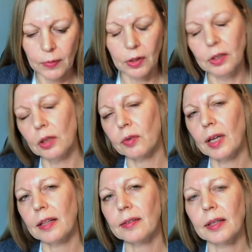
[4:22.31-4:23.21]
And it looks
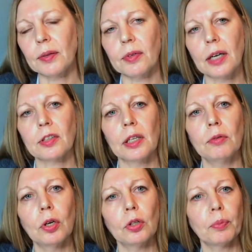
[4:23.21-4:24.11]
like the sleeves are actually
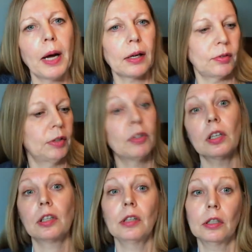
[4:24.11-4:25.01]
rolled back, so you've
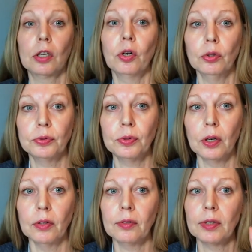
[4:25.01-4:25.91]
got a cuff
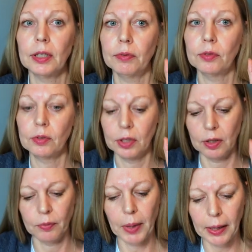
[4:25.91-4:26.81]
on the sleeve that's
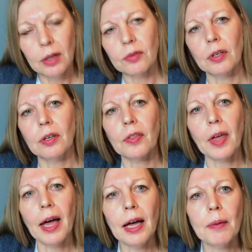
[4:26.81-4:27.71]
turned back. So
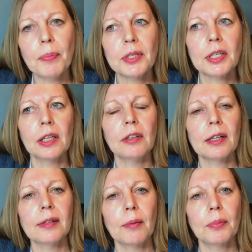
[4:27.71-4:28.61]
their particular
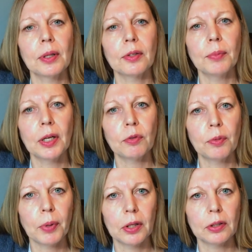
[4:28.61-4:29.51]
example is made
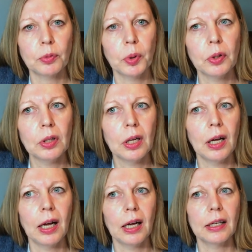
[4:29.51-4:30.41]
with boiled wool,
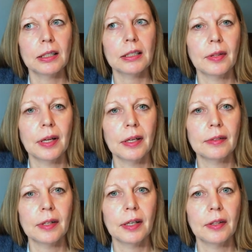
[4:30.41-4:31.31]
and they
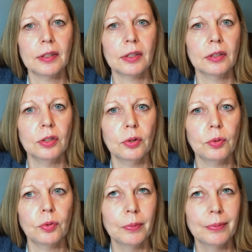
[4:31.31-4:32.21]
say that you can
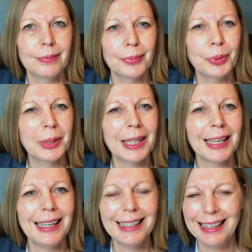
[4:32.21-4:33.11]
use
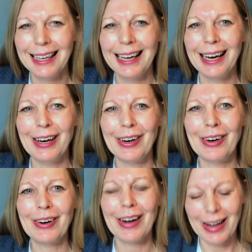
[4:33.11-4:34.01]
boucle
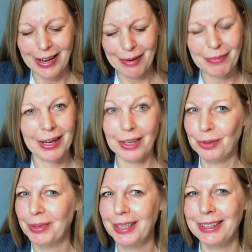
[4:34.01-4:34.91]
or
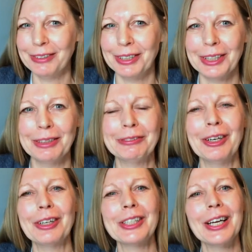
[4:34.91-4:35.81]
cashmere if you can
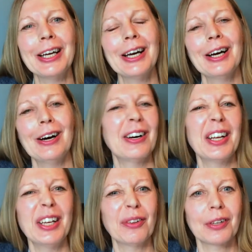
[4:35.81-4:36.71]
afford it, or
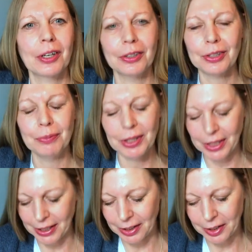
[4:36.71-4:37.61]
any other coating
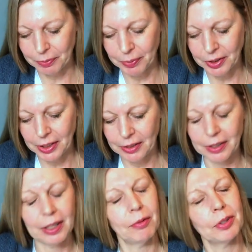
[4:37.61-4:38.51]

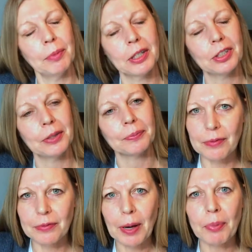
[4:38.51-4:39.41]
material, I would imagine.
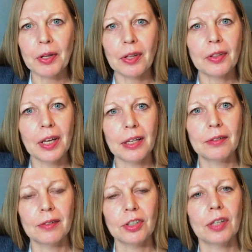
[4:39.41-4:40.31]
Fabric that
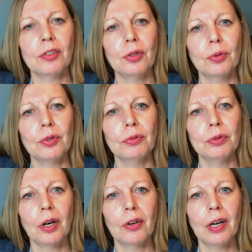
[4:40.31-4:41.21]
they suggest using
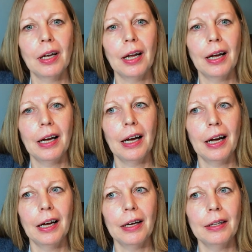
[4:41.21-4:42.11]
for it,
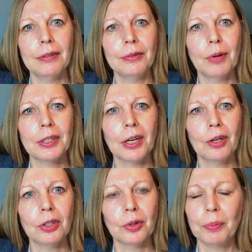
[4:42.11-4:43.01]
if you add it
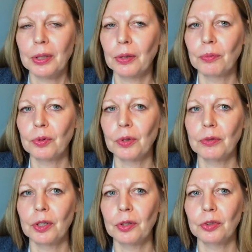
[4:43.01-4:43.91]
all up, it comes to
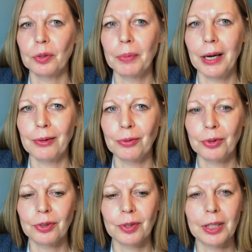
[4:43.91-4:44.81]
over £100,
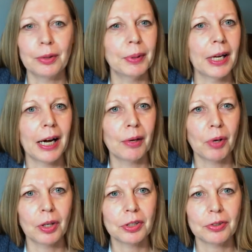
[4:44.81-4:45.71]
which is a little bit
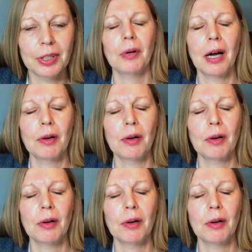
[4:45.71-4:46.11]
eye-watering.